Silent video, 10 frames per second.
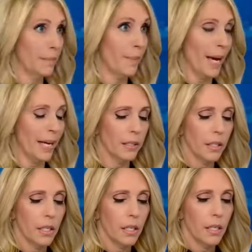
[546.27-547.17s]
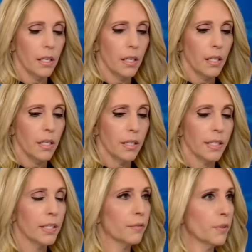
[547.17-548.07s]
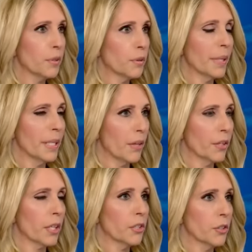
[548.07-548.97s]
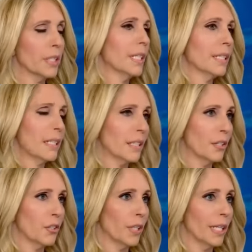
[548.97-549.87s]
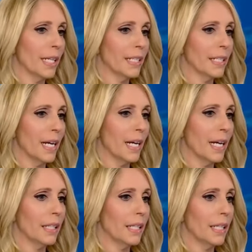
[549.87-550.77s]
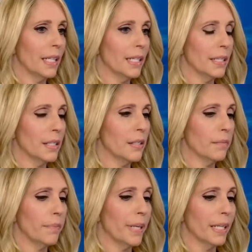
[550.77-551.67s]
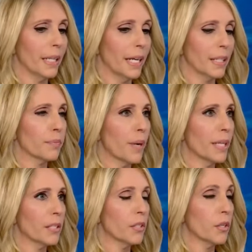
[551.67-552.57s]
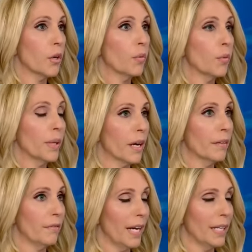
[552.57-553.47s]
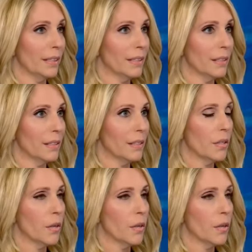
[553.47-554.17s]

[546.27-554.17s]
It's bad. The difference between other countries and this country is that it is being expressed with gun violence.